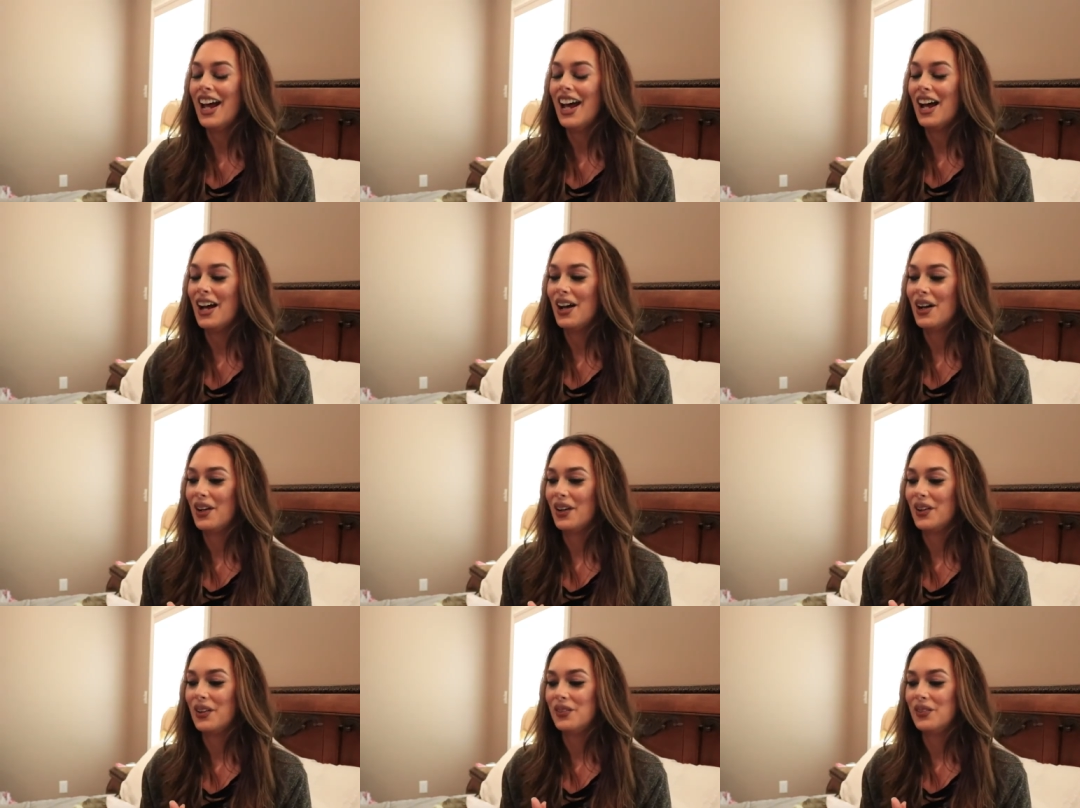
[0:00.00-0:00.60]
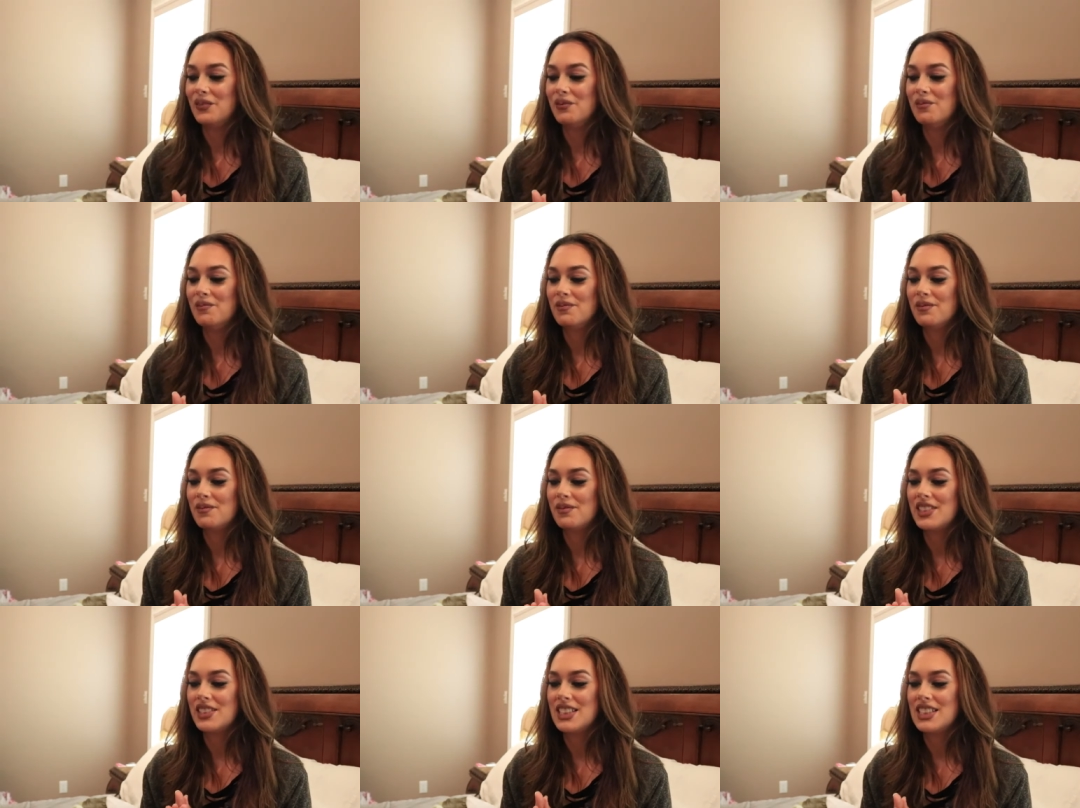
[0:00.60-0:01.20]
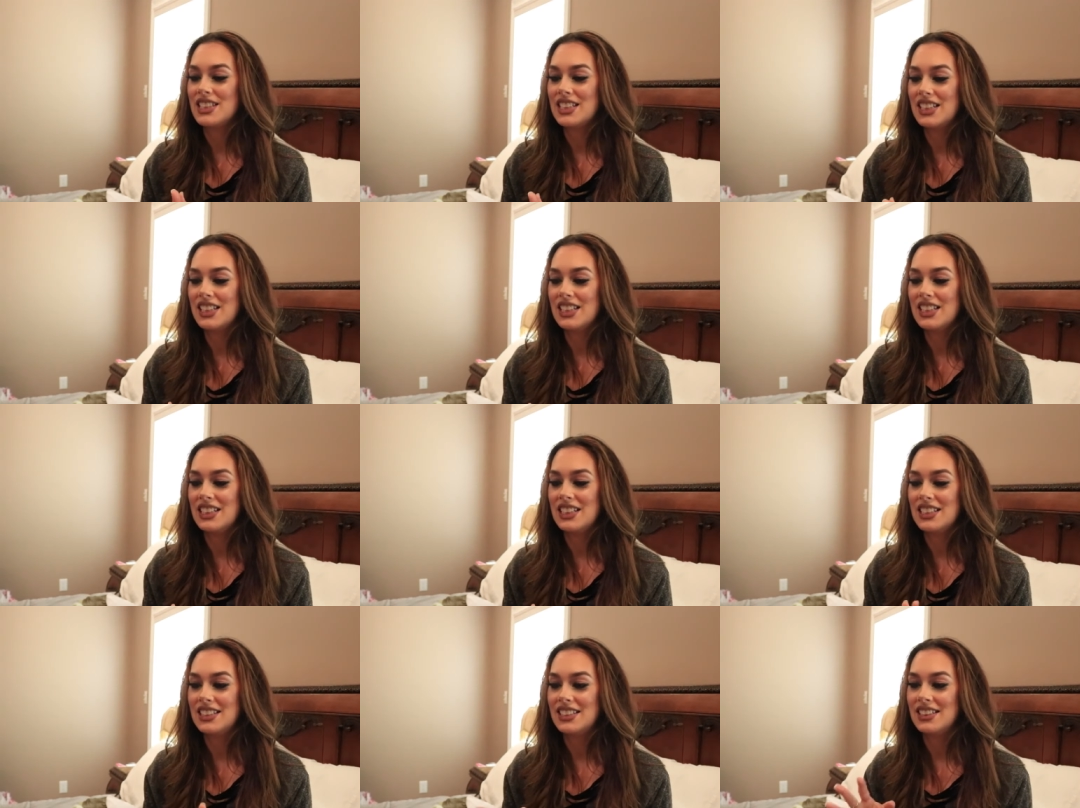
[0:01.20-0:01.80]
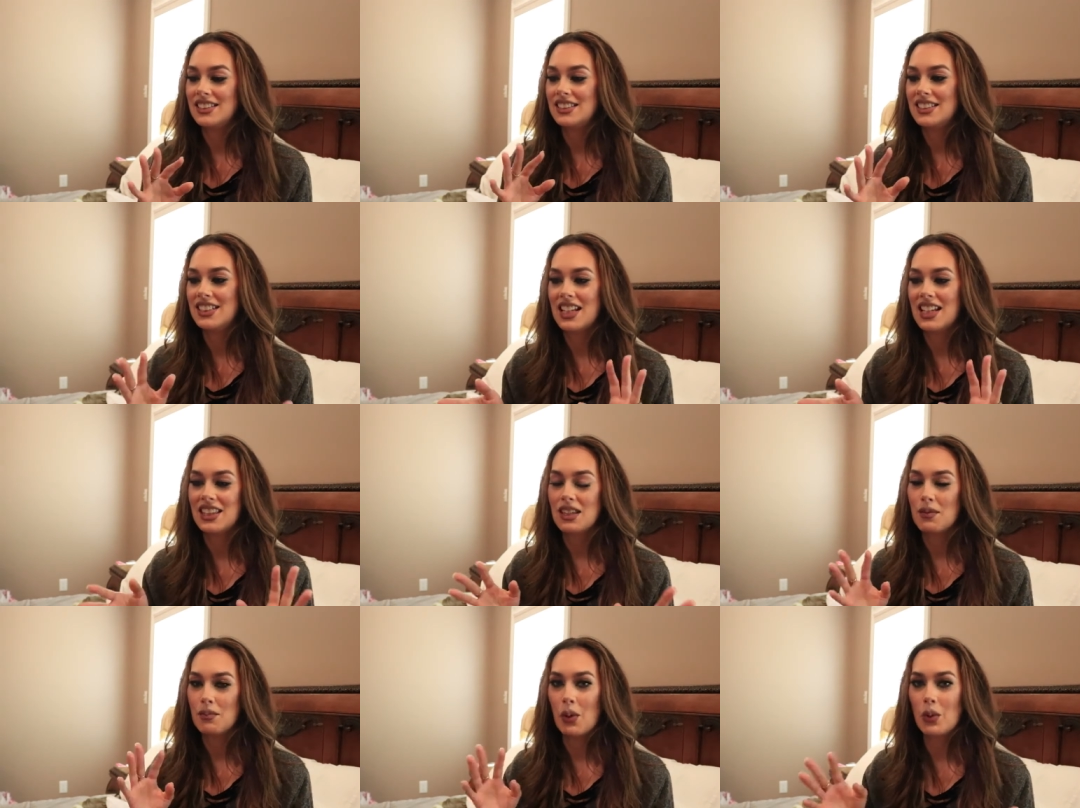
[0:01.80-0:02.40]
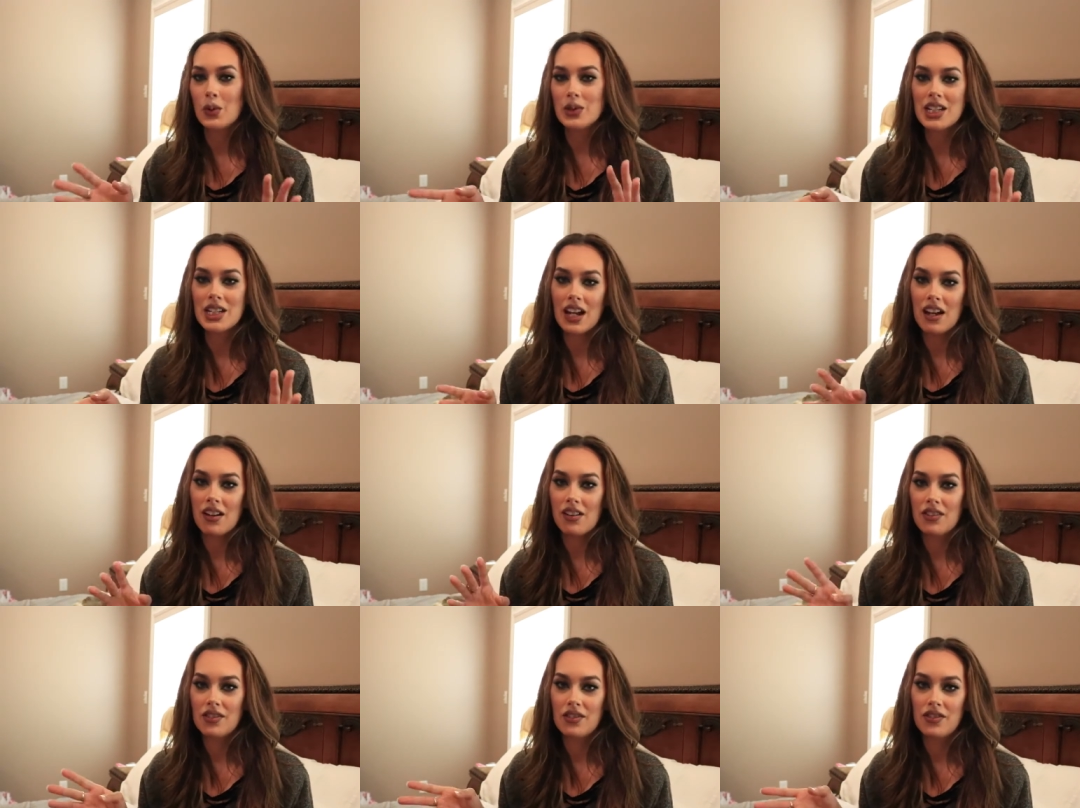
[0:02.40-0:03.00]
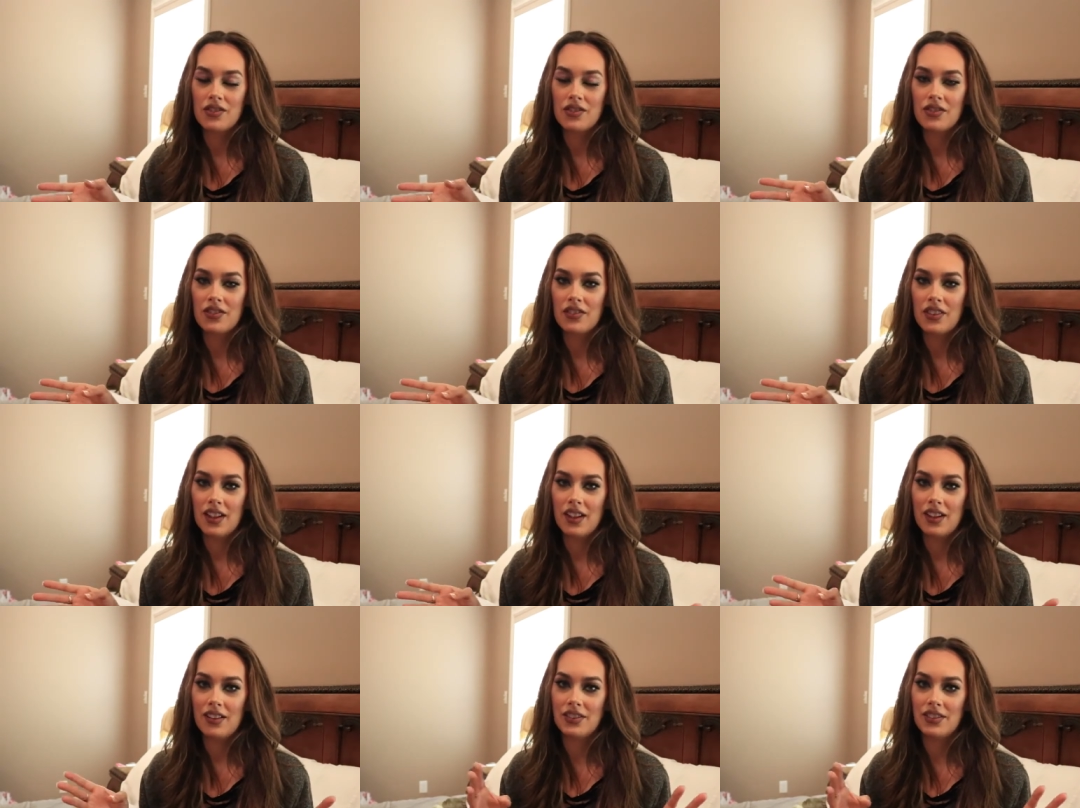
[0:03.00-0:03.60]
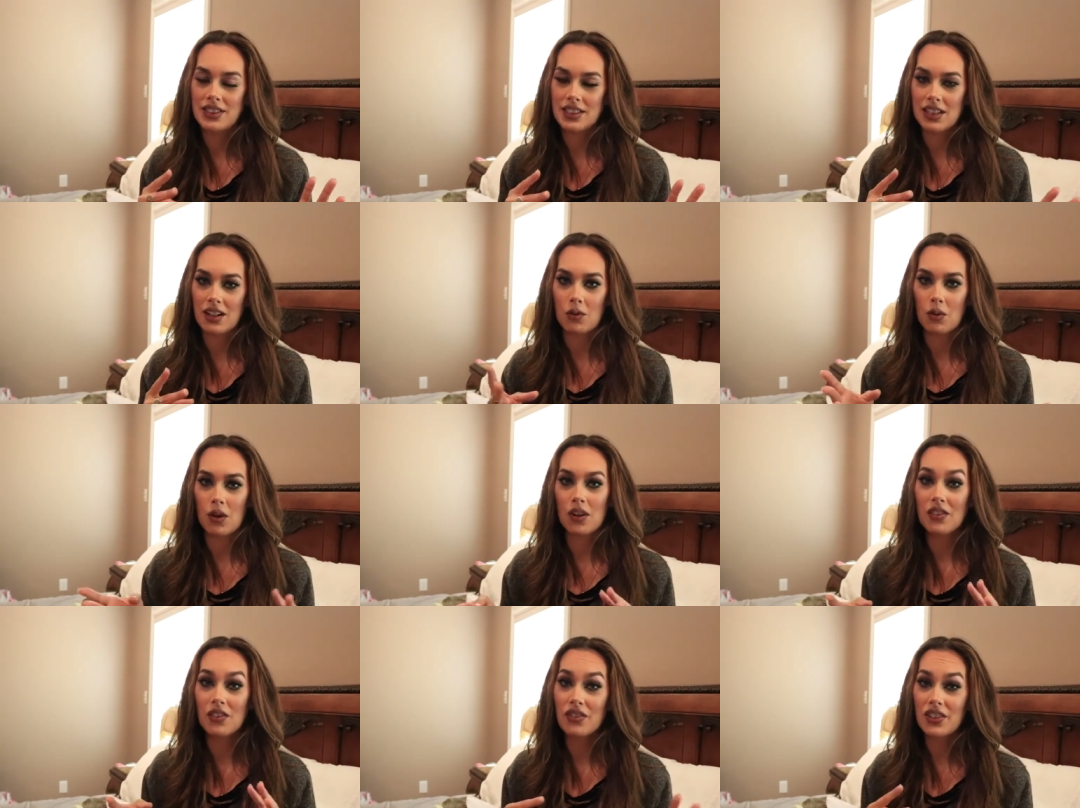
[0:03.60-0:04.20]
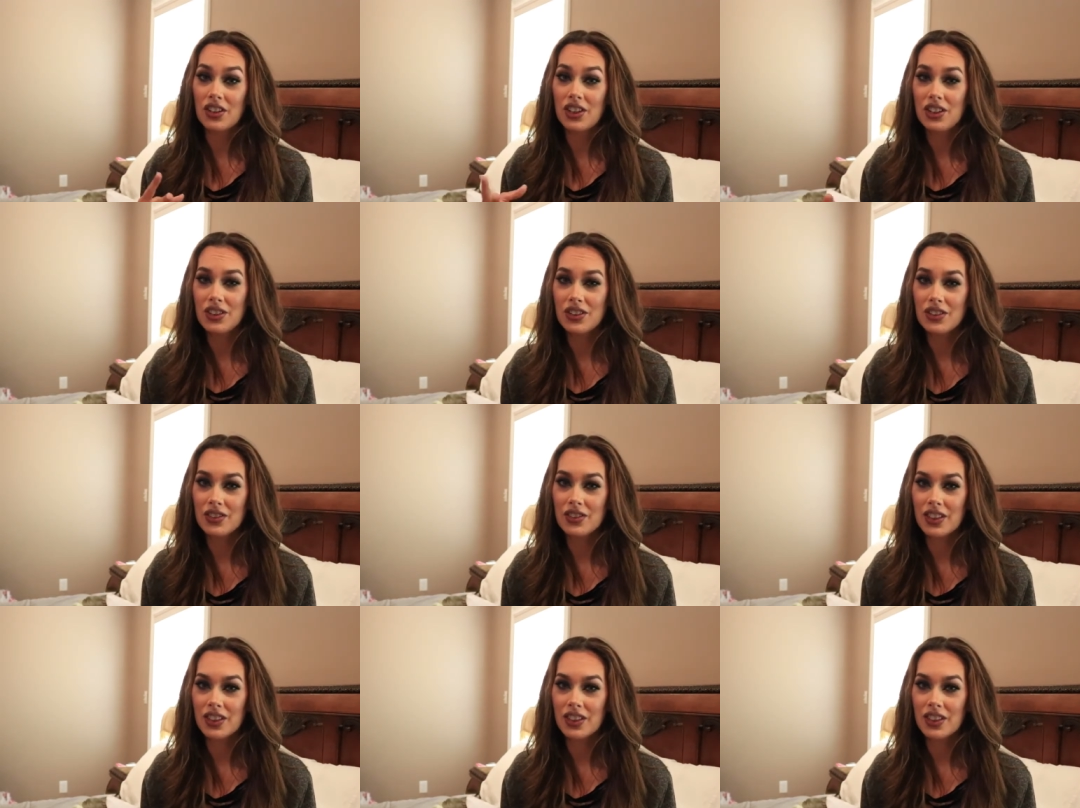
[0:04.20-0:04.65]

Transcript: to see, to get the most out of if it's going to work for you.